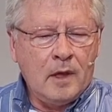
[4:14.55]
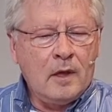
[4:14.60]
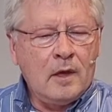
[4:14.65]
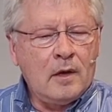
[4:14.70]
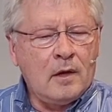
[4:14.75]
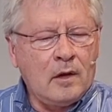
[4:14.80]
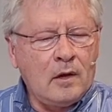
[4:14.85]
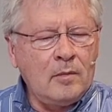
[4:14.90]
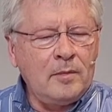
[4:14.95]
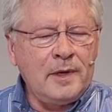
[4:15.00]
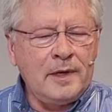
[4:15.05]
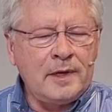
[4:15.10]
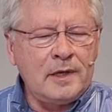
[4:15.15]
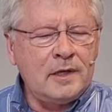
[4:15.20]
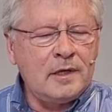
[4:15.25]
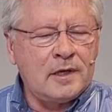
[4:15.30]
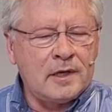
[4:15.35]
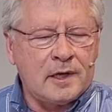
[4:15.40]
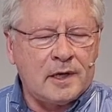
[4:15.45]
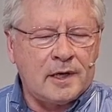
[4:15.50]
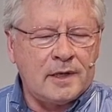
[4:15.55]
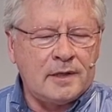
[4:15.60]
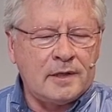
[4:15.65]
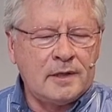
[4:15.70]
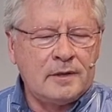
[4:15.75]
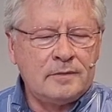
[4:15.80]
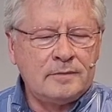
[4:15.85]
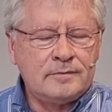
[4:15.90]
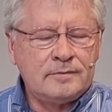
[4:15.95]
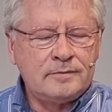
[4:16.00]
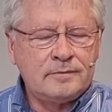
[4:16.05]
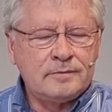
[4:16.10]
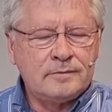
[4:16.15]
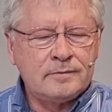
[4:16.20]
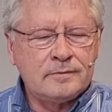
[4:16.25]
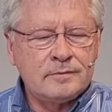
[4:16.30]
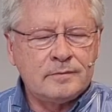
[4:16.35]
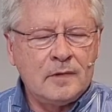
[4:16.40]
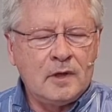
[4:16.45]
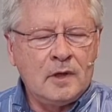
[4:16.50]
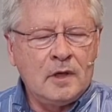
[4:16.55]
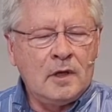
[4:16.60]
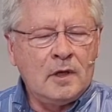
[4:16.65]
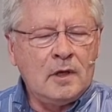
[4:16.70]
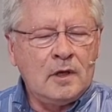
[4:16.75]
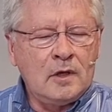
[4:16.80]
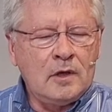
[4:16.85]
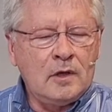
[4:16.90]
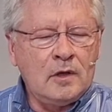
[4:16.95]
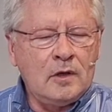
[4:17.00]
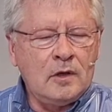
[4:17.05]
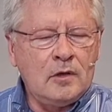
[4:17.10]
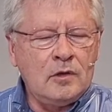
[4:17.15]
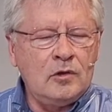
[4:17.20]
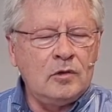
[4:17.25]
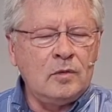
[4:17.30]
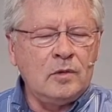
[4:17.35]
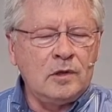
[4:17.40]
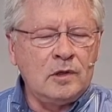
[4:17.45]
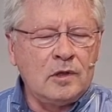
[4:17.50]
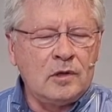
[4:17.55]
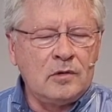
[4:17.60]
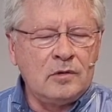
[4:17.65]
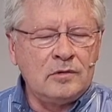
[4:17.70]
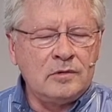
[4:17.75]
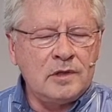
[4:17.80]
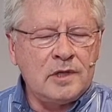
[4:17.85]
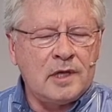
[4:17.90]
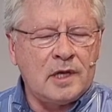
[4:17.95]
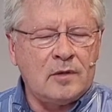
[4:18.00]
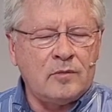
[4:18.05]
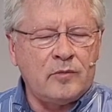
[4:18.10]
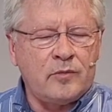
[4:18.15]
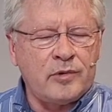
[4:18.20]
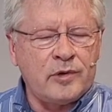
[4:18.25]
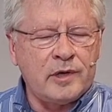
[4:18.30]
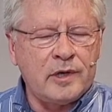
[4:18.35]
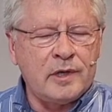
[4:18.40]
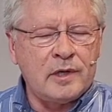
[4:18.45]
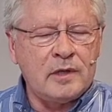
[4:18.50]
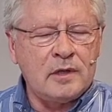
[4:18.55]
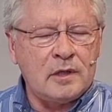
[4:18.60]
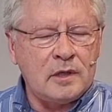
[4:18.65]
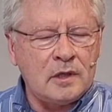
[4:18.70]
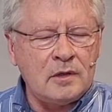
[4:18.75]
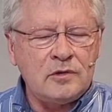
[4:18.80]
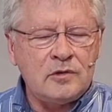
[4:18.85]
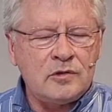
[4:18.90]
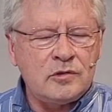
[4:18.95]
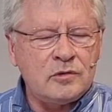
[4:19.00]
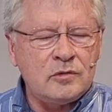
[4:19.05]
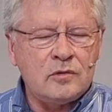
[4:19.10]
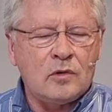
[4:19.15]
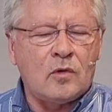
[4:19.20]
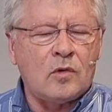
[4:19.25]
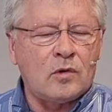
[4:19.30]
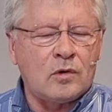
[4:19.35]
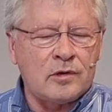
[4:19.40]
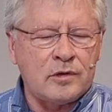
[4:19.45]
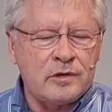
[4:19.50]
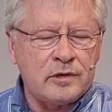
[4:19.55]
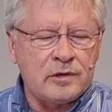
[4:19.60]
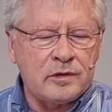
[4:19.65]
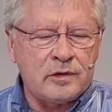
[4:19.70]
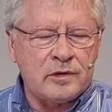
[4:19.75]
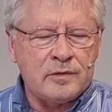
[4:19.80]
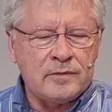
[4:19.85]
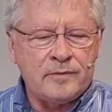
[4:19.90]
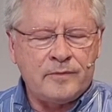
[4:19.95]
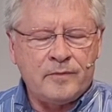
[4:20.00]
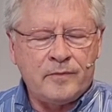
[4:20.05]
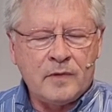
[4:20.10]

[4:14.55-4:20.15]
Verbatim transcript: Almighty God, you alone can bring into order